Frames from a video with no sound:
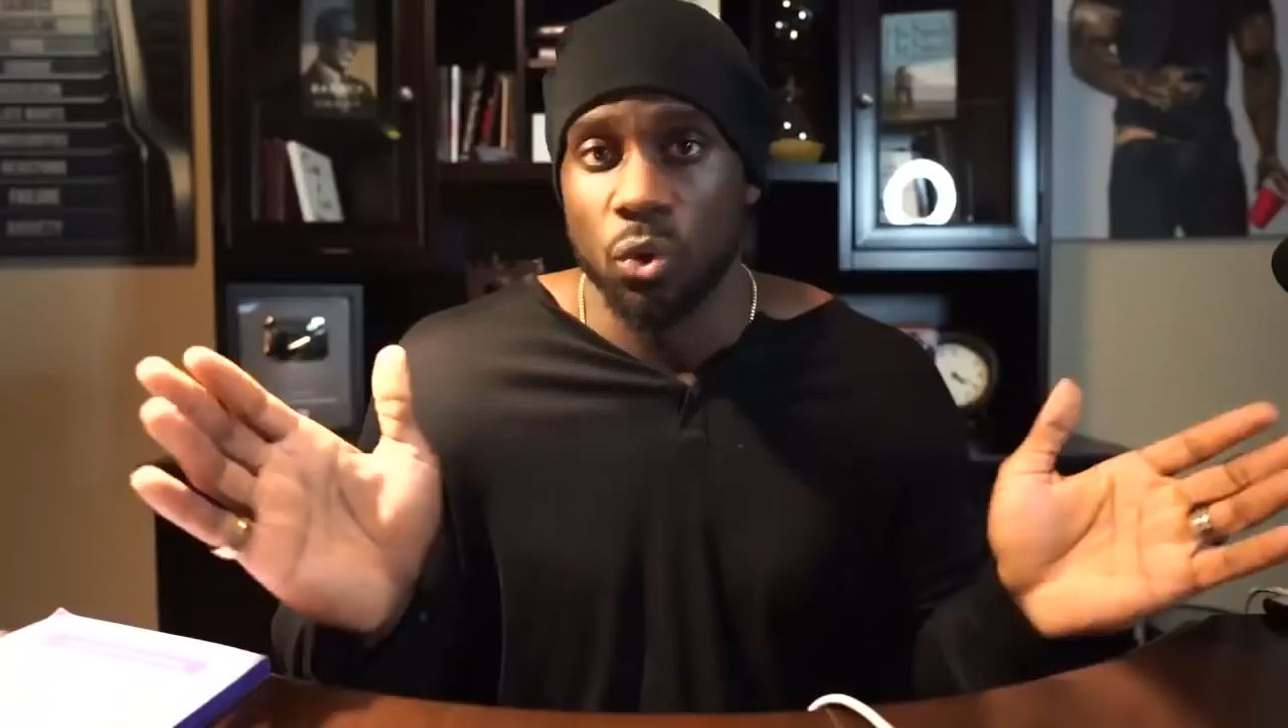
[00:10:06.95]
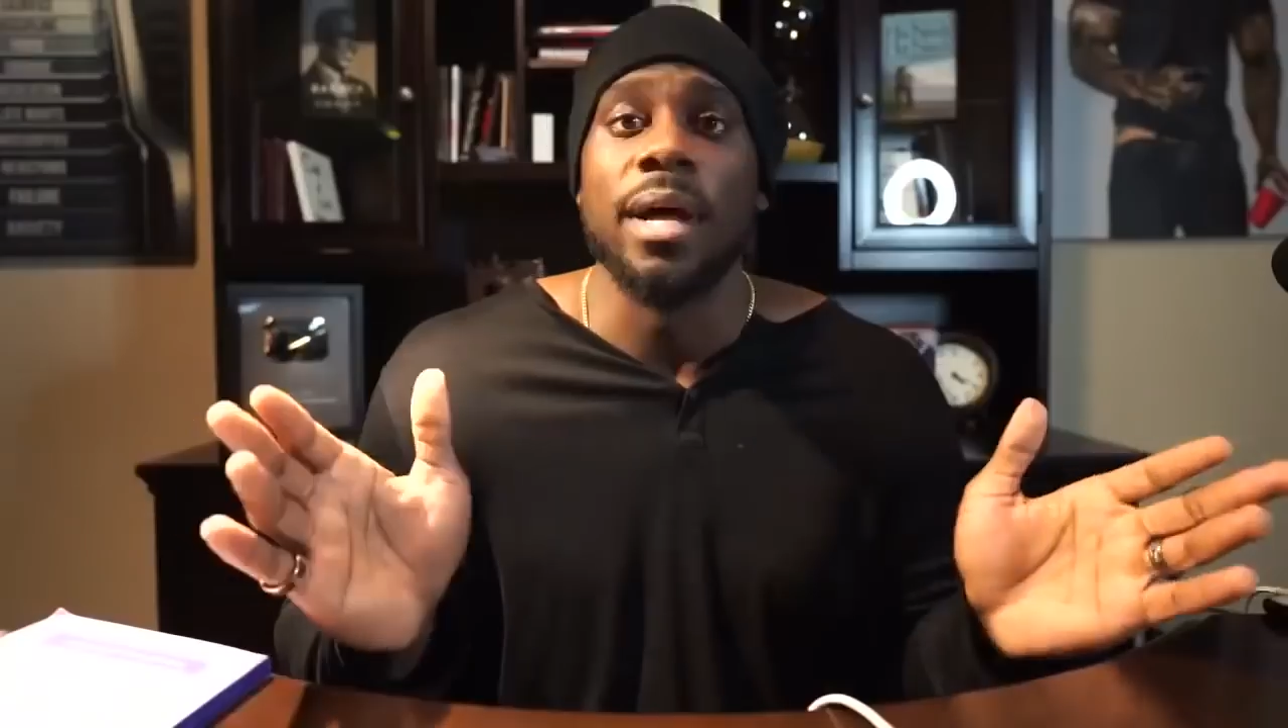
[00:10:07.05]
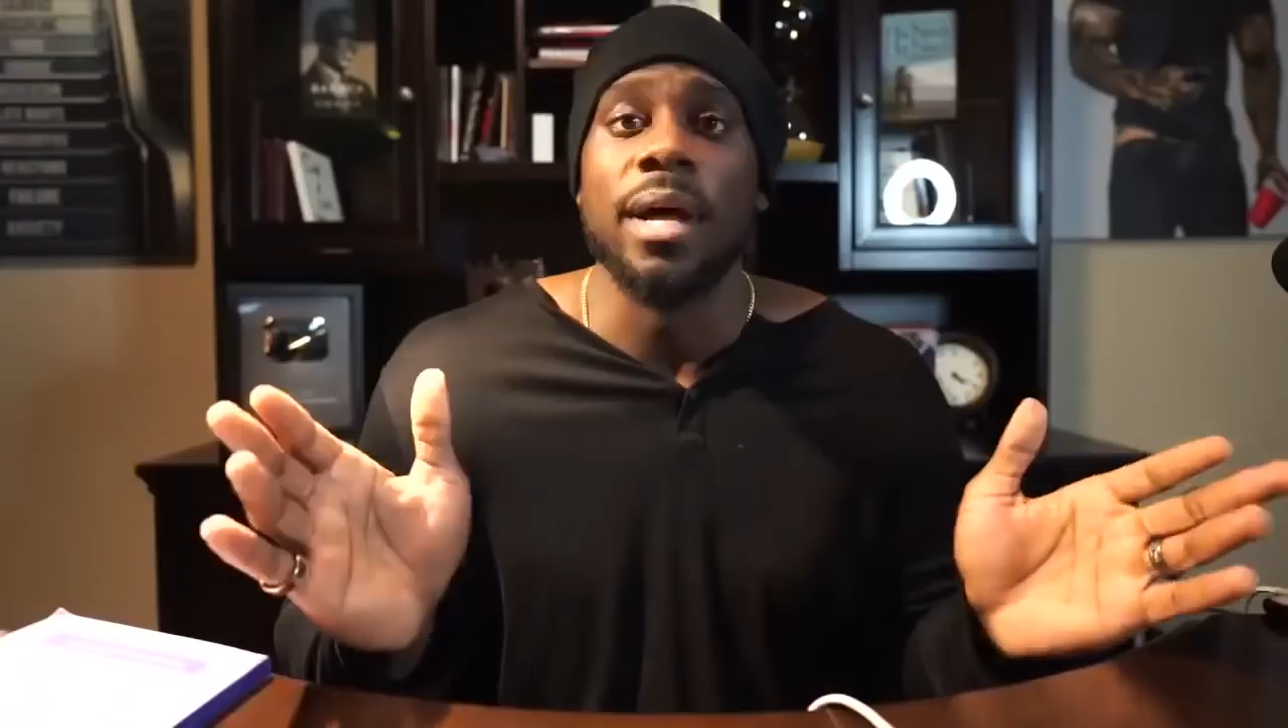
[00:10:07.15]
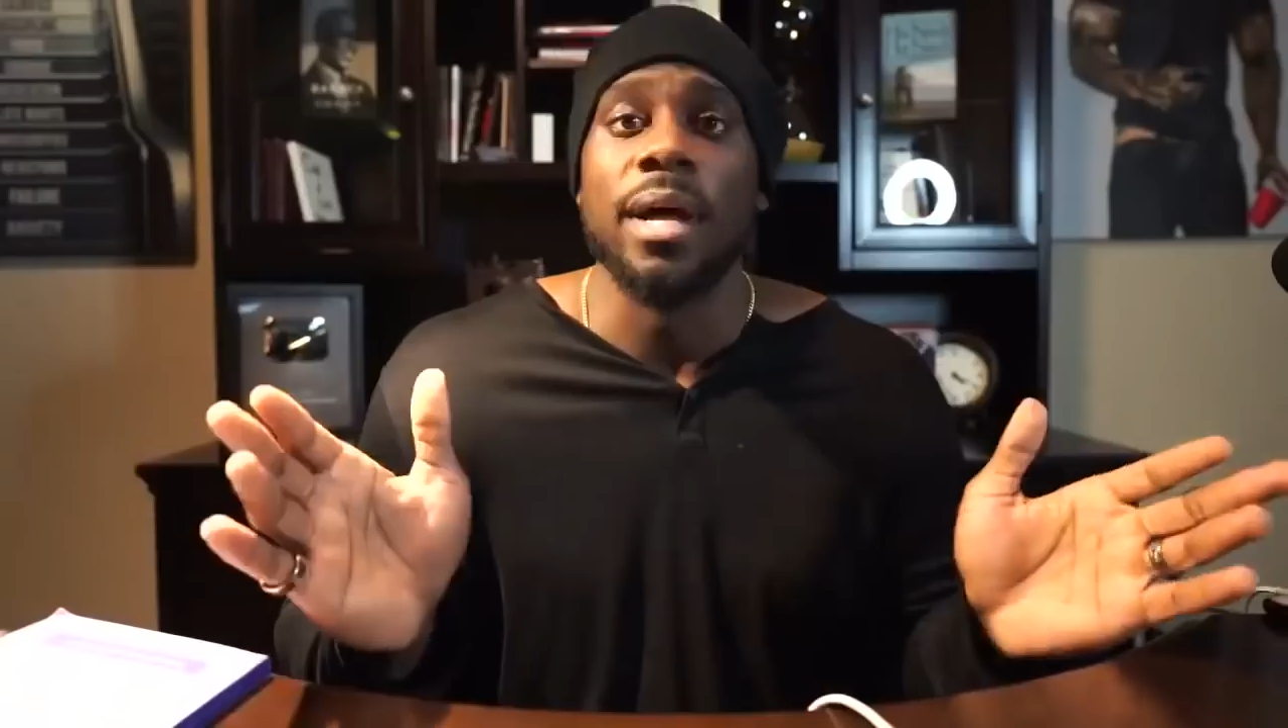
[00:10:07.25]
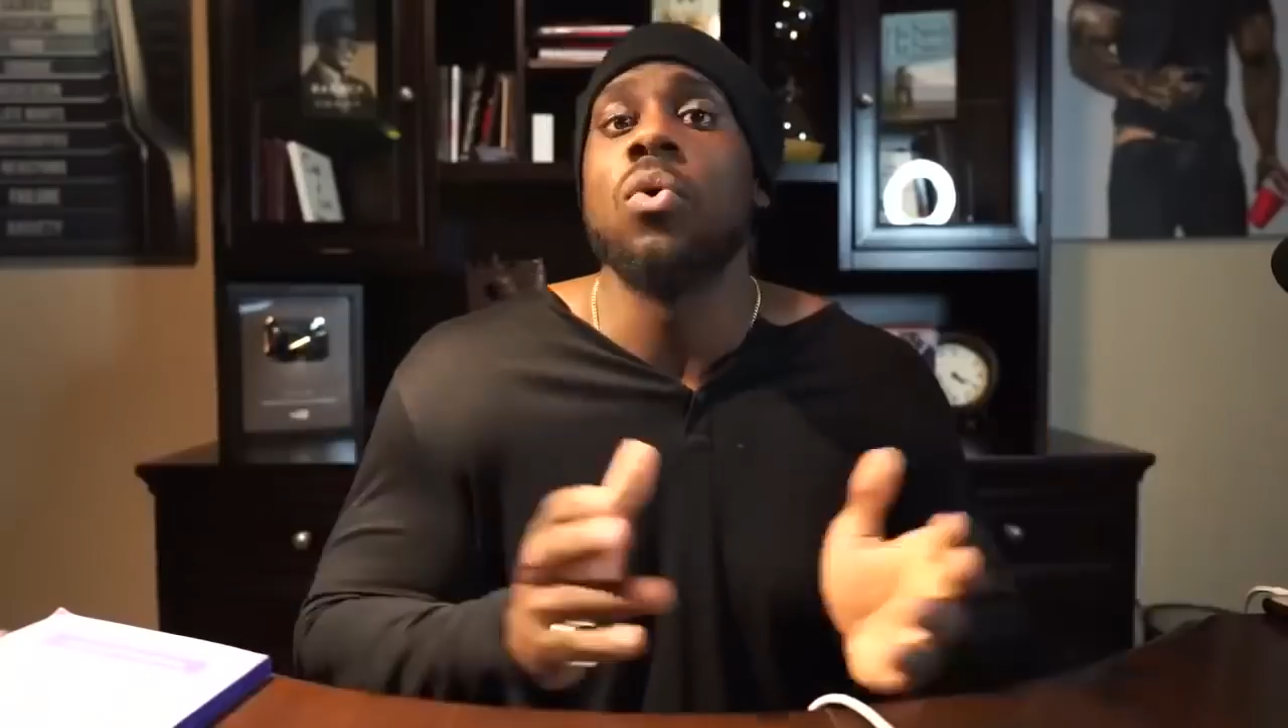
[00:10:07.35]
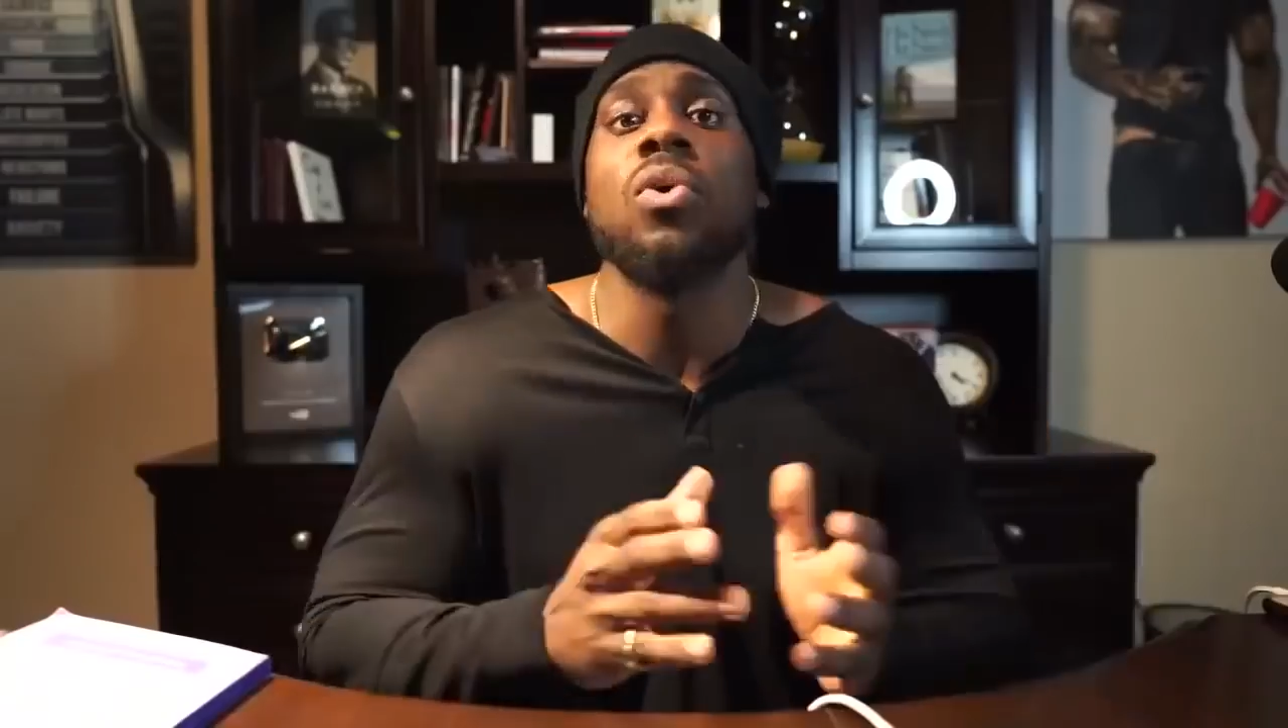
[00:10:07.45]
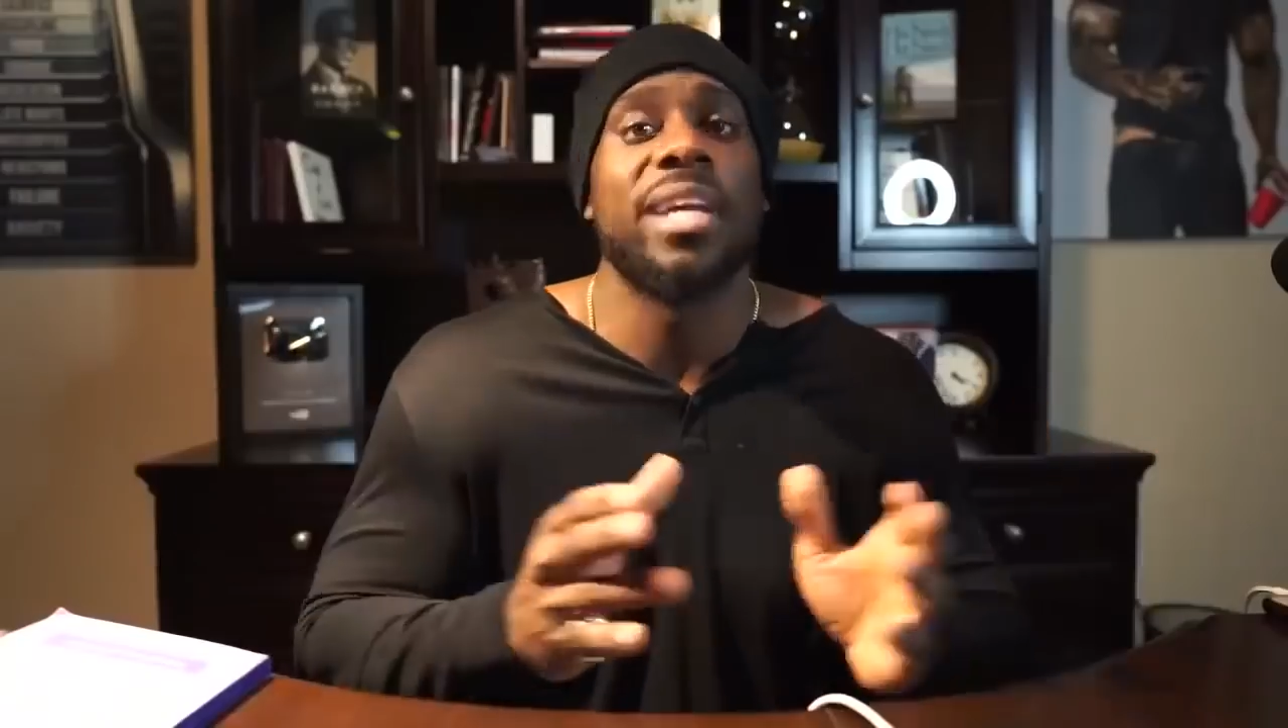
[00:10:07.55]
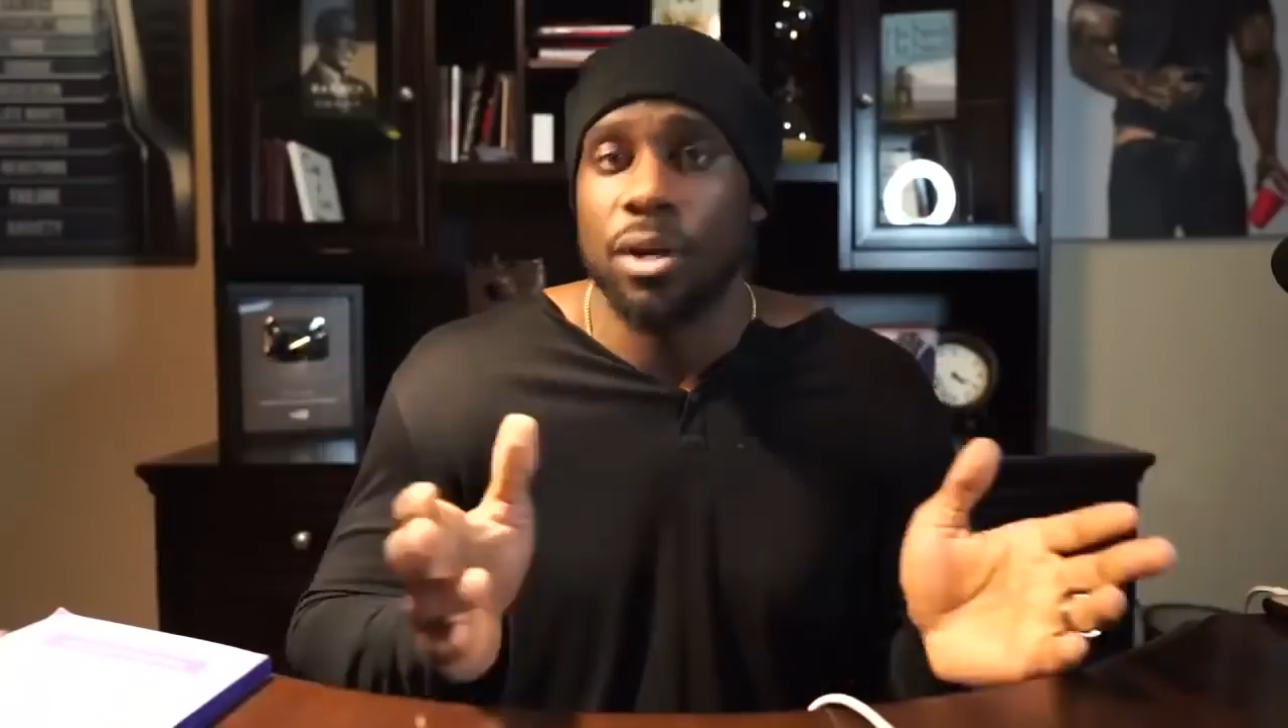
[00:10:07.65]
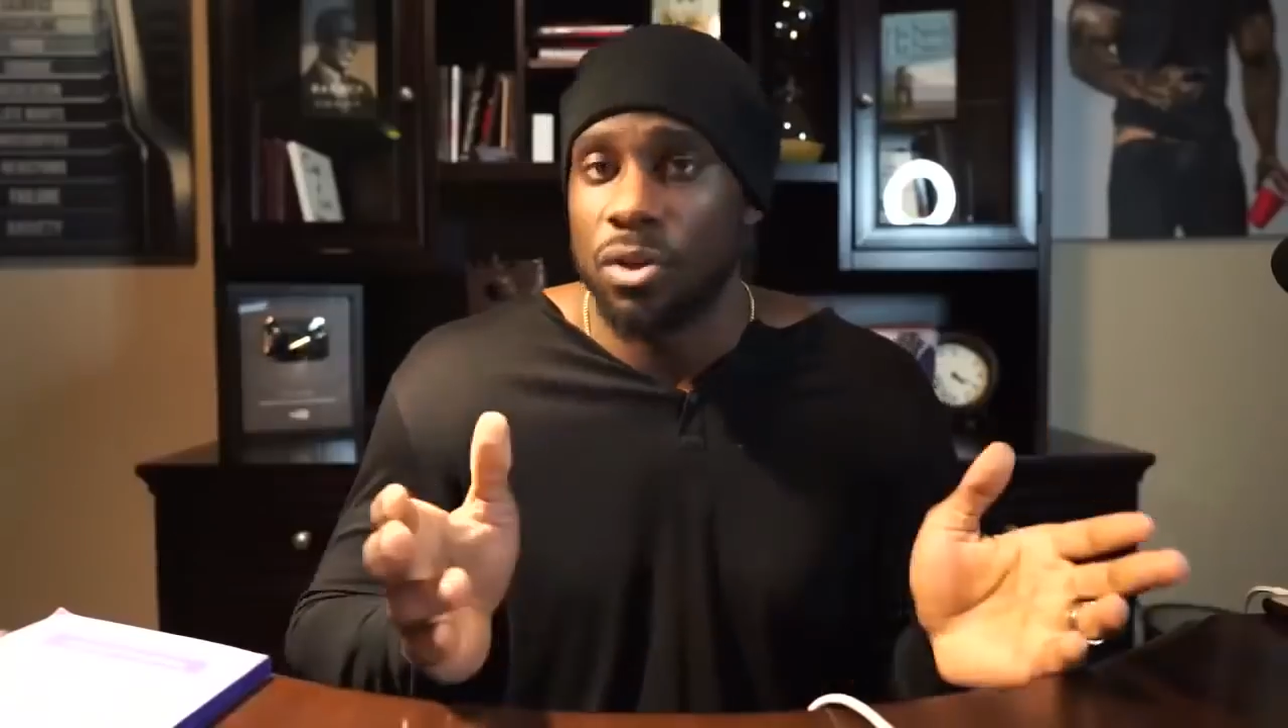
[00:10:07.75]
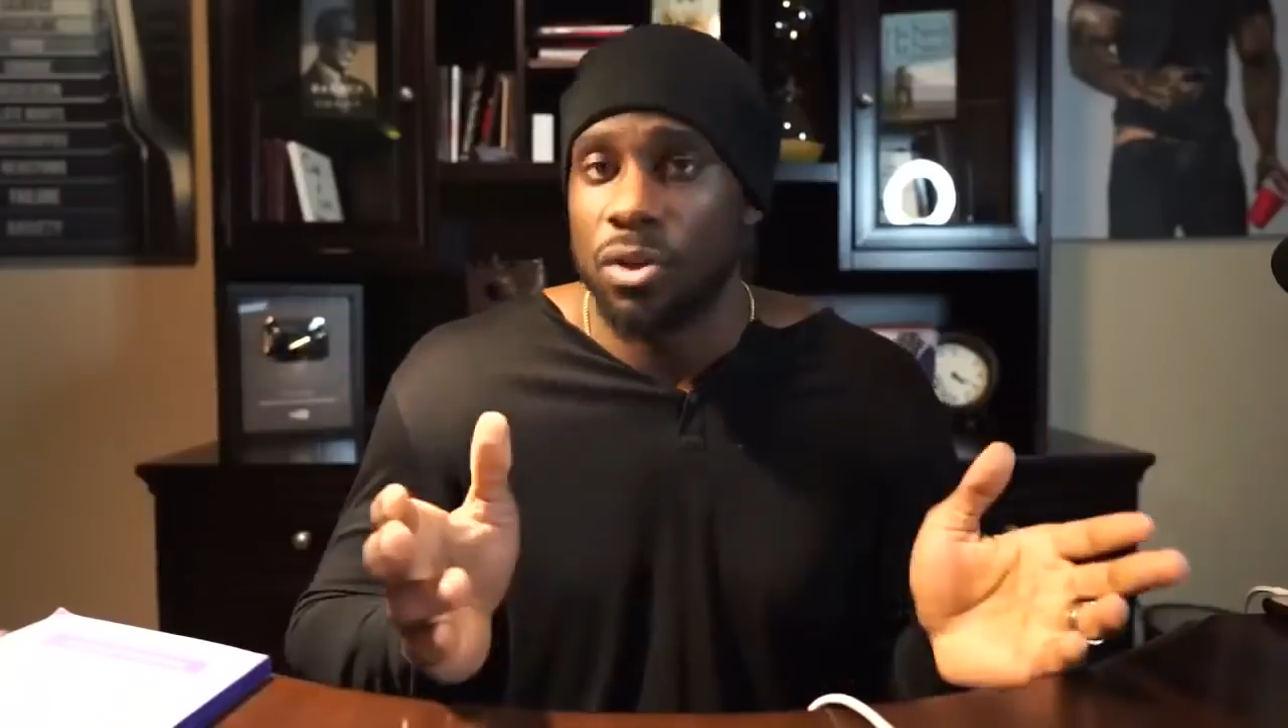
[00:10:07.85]
I don't care
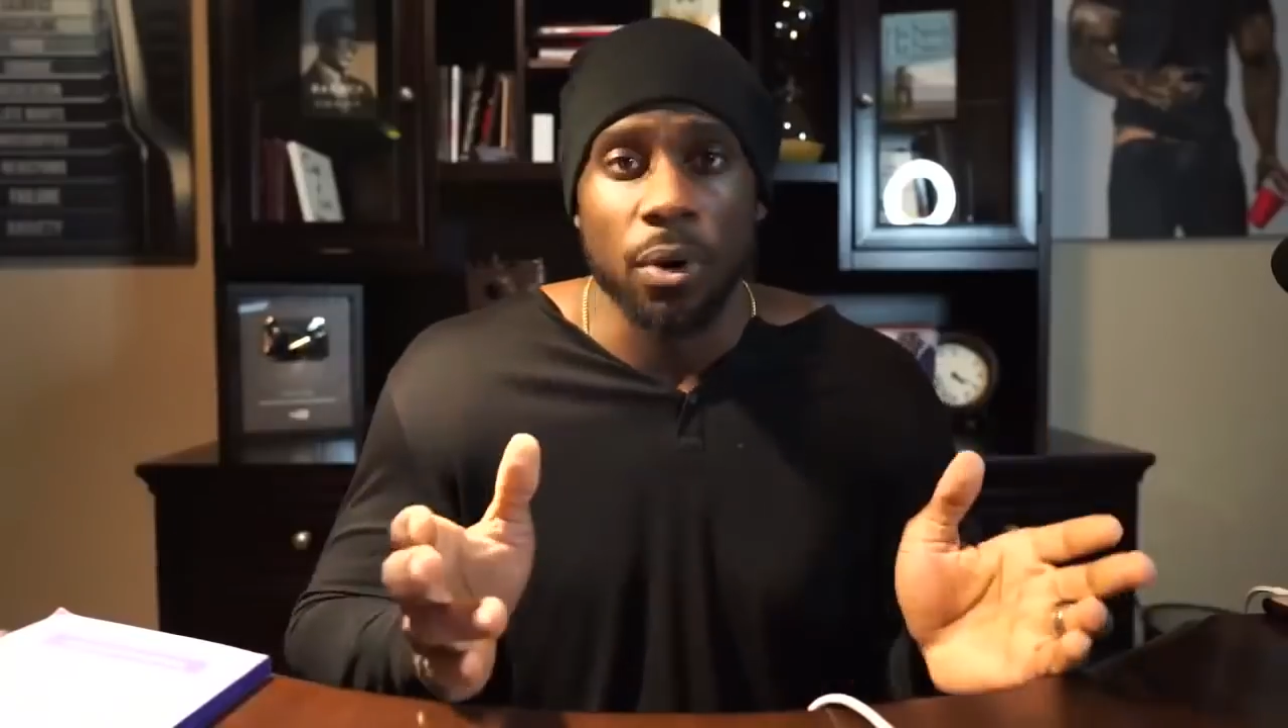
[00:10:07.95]
no more.